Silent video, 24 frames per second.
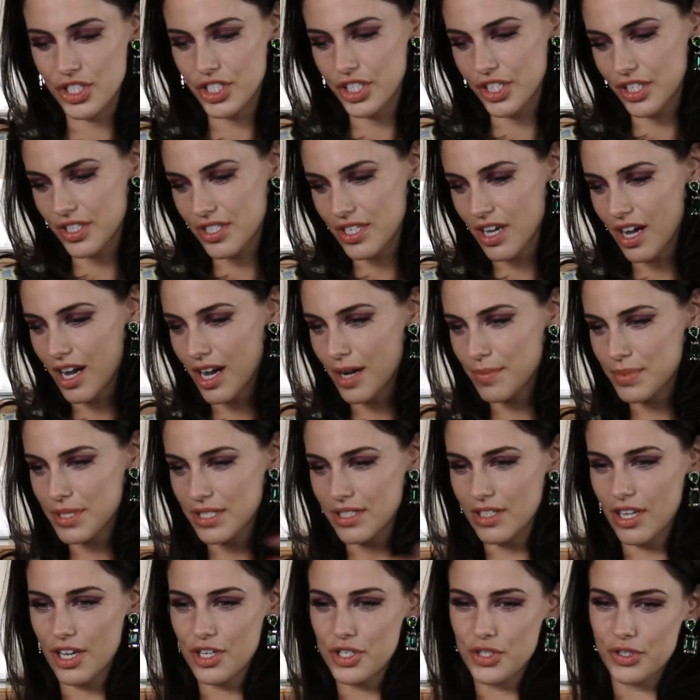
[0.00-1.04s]
sheer tops
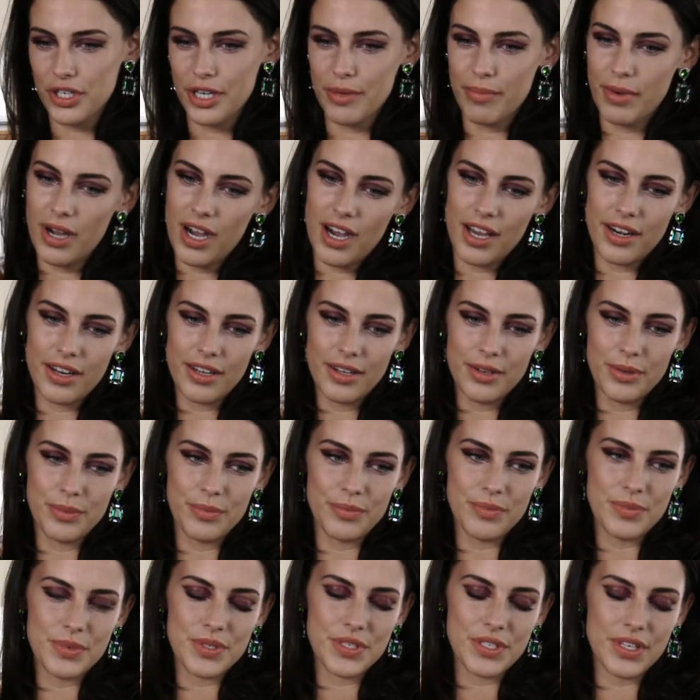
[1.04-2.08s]
and lingerie
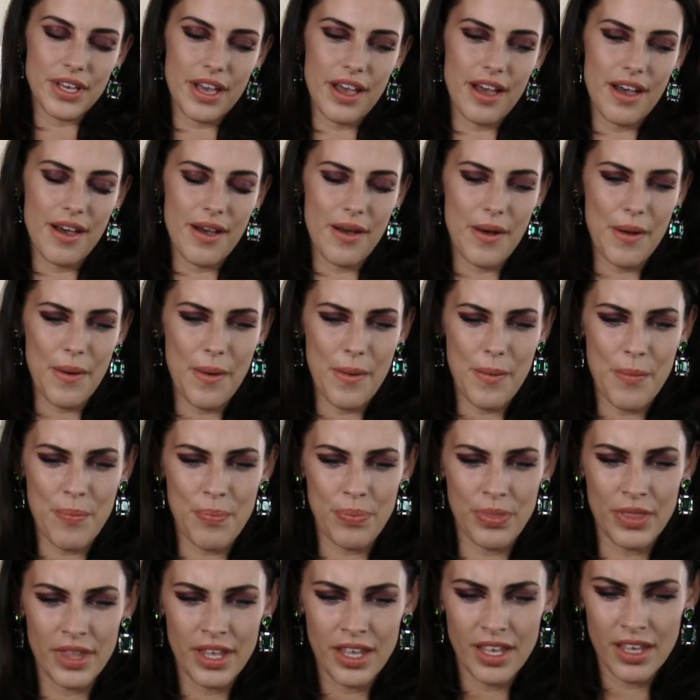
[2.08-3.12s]
bottoms,
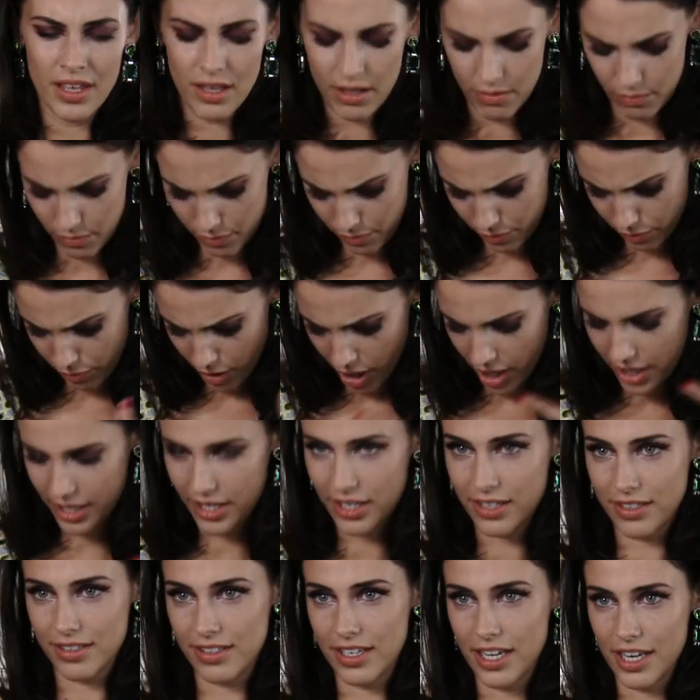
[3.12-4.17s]
um,
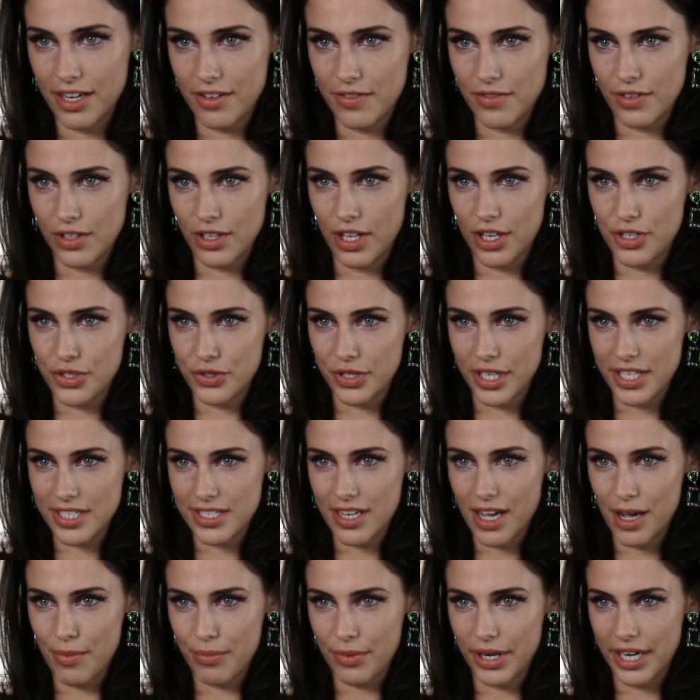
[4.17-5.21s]
rocking kind of a lingerie
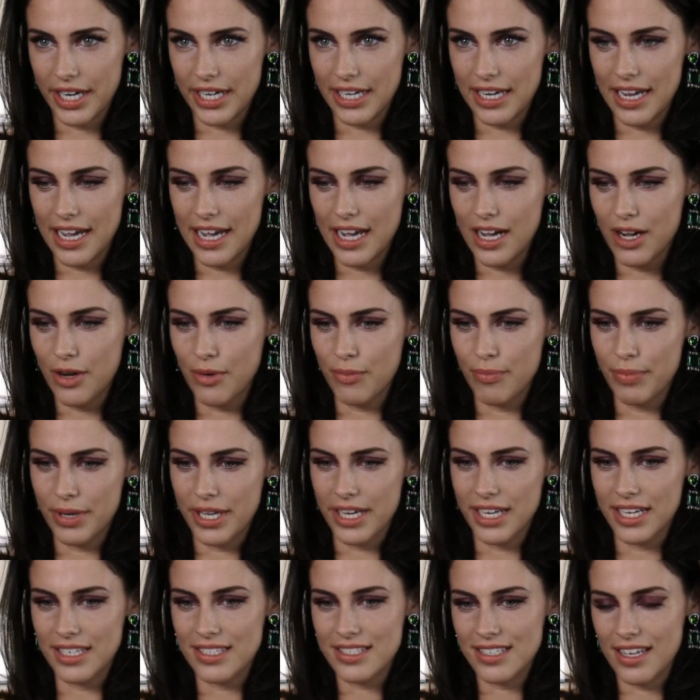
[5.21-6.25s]
top right now,
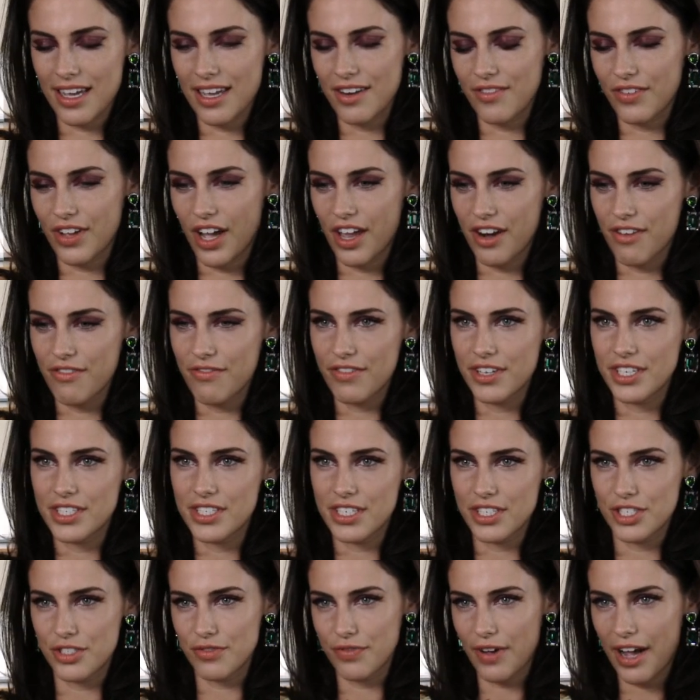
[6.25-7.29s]
but it's kind of got a
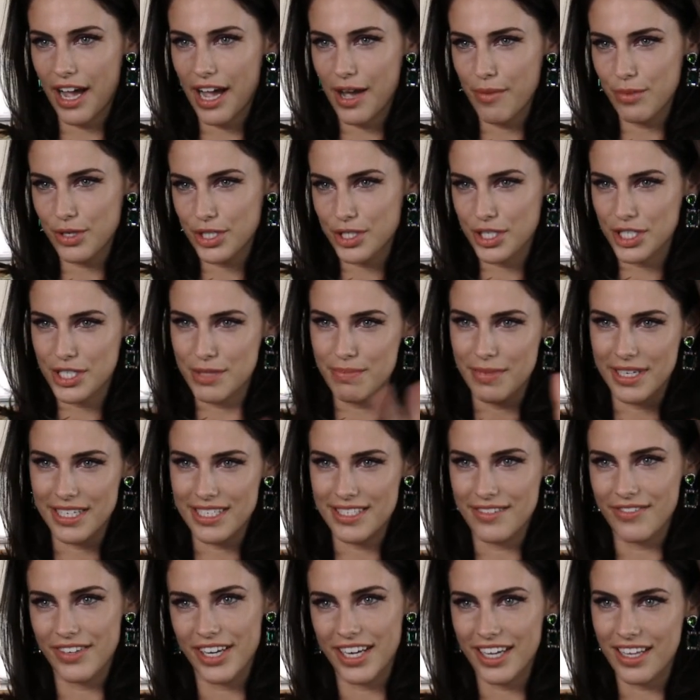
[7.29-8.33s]
vintage vibe, which just
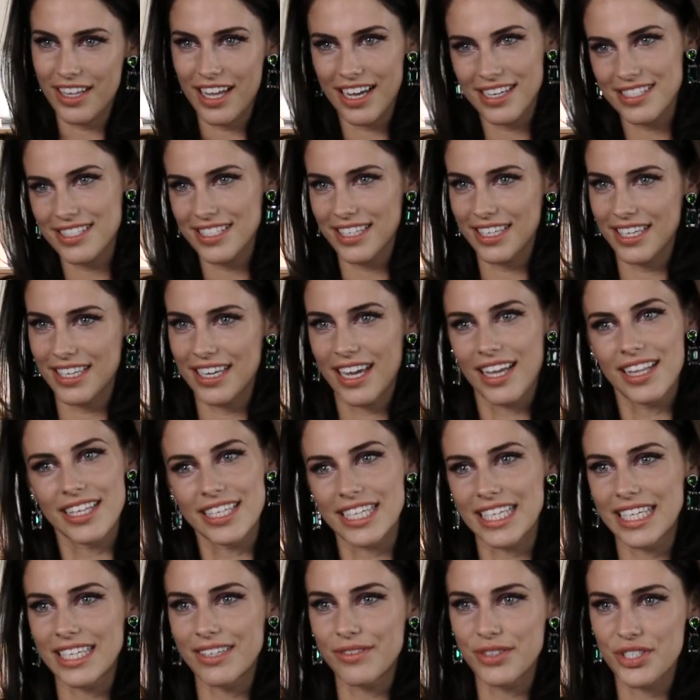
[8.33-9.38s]
makes it very classic and
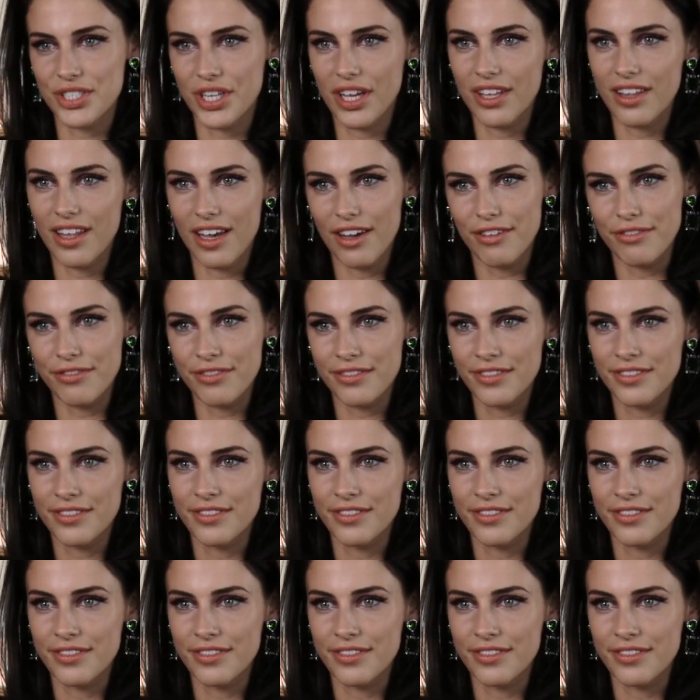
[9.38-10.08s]
elegant, which I love.